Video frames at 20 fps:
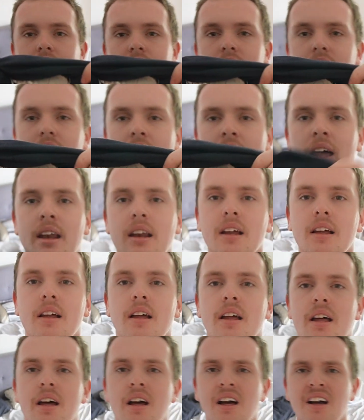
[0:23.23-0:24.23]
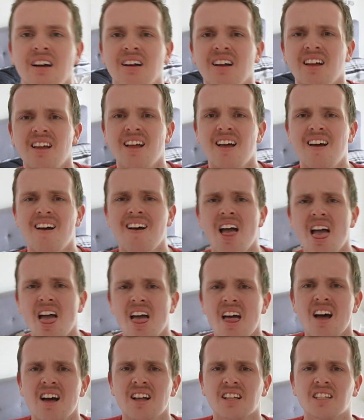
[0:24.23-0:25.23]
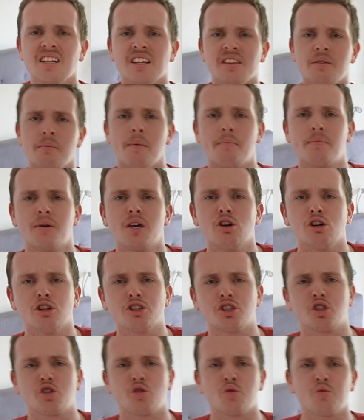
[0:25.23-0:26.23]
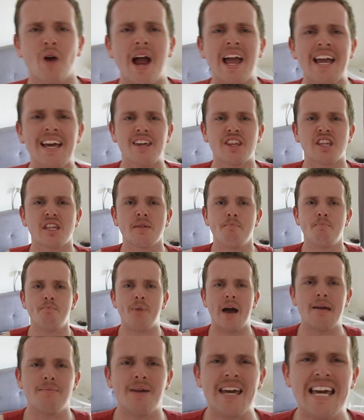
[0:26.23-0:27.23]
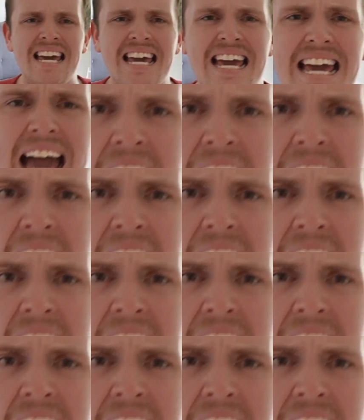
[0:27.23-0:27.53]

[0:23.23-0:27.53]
see that? It's nothing but pure strength, baby!